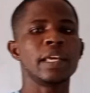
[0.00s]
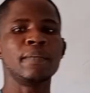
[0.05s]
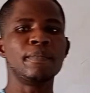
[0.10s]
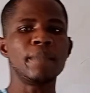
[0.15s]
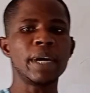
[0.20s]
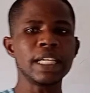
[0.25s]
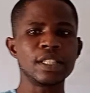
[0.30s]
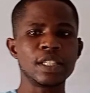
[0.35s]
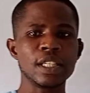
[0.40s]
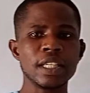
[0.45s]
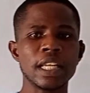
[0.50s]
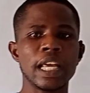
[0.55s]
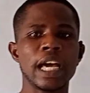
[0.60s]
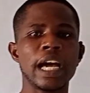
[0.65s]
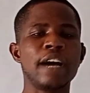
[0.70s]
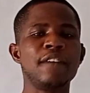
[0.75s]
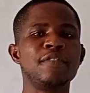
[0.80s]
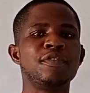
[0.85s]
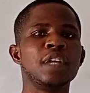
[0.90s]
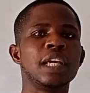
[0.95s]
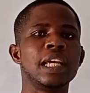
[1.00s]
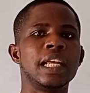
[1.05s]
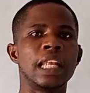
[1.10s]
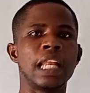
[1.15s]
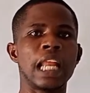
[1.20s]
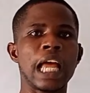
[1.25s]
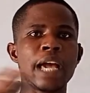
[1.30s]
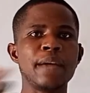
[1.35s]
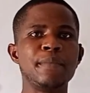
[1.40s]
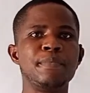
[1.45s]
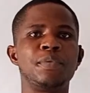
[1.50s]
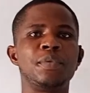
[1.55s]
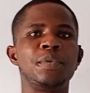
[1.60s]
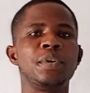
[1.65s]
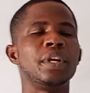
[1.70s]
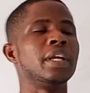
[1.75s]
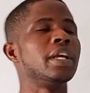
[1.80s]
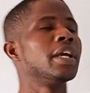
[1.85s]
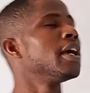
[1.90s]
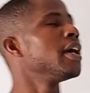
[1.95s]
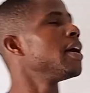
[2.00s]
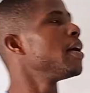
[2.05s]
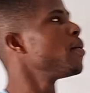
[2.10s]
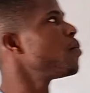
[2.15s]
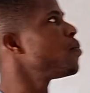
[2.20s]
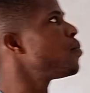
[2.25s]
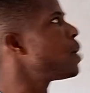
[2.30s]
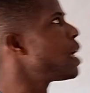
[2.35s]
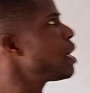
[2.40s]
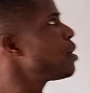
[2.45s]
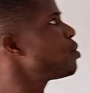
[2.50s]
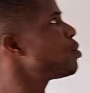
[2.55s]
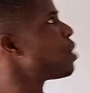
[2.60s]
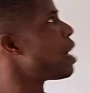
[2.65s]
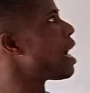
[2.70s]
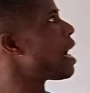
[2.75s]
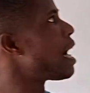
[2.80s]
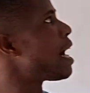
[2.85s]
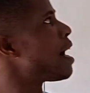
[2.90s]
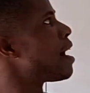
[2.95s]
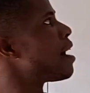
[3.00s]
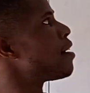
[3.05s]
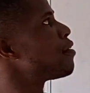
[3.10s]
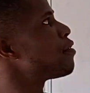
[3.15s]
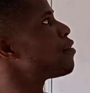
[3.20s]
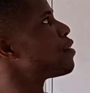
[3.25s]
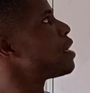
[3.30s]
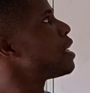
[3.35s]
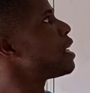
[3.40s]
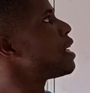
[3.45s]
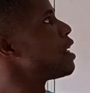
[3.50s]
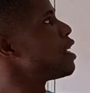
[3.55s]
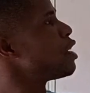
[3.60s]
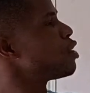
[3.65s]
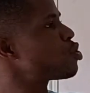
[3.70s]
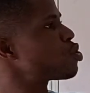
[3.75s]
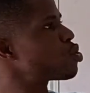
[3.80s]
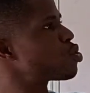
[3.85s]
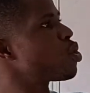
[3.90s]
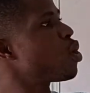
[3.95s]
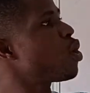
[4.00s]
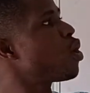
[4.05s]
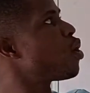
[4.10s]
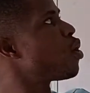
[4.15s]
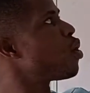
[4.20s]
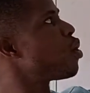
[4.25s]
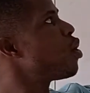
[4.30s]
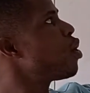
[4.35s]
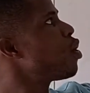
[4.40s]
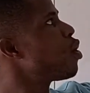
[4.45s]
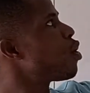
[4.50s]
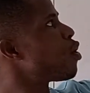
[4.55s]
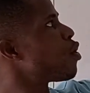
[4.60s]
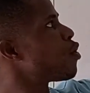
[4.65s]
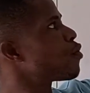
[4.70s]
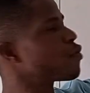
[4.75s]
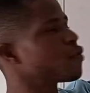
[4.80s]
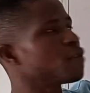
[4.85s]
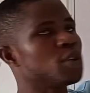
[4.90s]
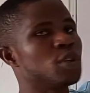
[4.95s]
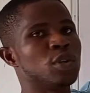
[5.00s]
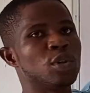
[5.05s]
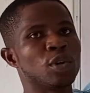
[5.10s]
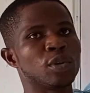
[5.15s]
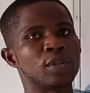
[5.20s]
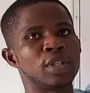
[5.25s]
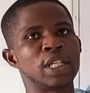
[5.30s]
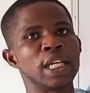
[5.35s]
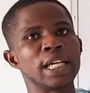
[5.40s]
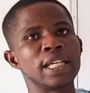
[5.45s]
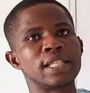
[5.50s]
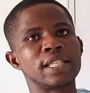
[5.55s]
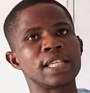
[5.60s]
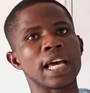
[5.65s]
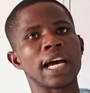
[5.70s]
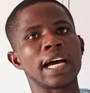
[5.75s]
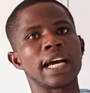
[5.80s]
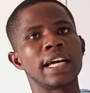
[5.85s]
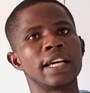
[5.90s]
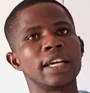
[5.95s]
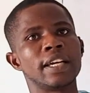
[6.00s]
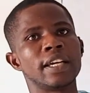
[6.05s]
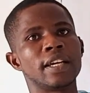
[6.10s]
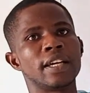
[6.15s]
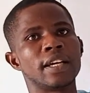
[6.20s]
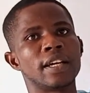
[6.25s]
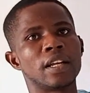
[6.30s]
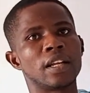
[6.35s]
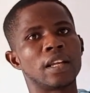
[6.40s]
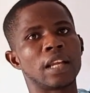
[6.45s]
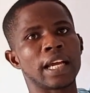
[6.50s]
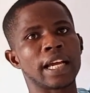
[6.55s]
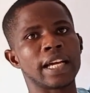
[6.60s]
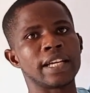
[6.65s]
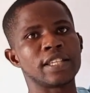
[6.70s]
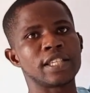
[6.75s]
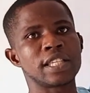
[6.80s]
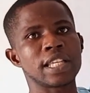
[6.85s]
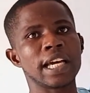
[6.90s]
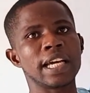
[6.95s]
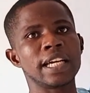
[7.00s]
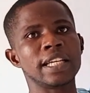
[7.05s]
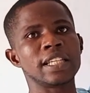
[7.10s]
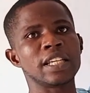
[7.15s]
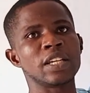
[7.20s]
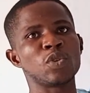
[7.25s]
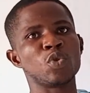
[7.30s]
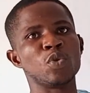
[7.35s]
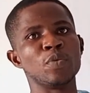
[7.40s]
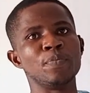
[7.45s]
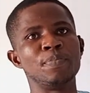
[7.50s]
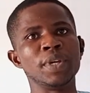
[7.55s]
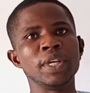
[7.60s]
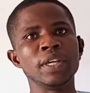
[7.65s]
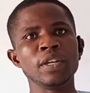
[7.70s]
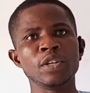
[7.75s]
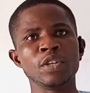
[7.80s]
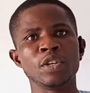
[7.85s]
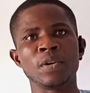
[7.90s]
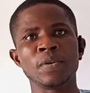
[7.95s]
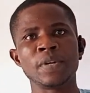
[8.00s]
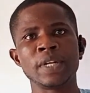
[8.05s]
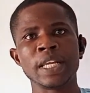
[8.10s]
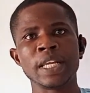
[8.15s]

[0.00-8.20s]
Imagine having a library where you have a store of your data. Like I said, it could be your